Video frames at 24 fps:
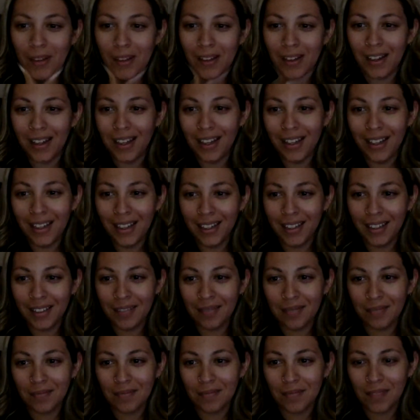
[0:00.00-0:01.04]

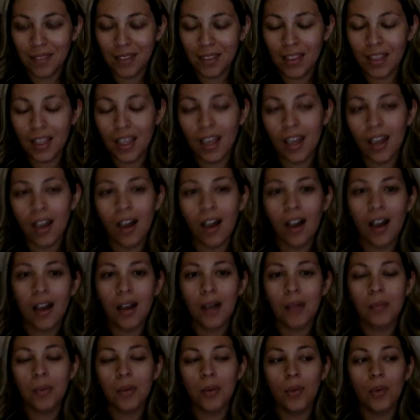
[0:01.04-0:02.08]

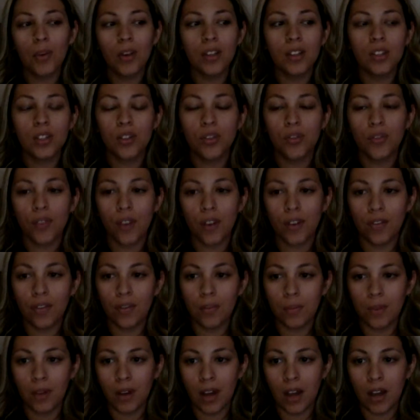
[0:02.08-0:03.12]
We weren't too far
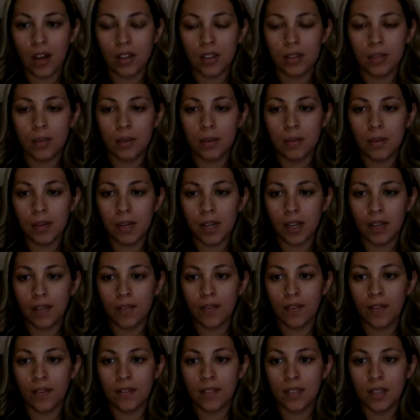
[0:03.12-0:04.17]
from her house, maybe like
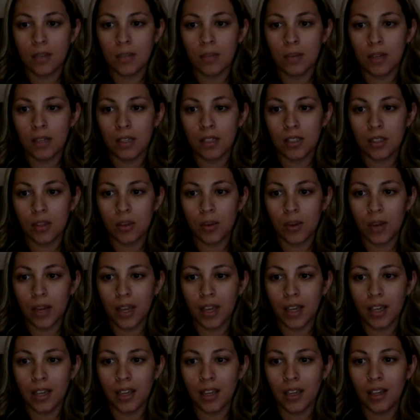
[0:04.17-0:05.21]
15 minutes
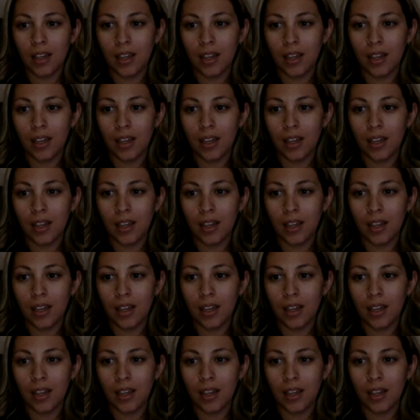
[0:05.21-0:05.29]
away.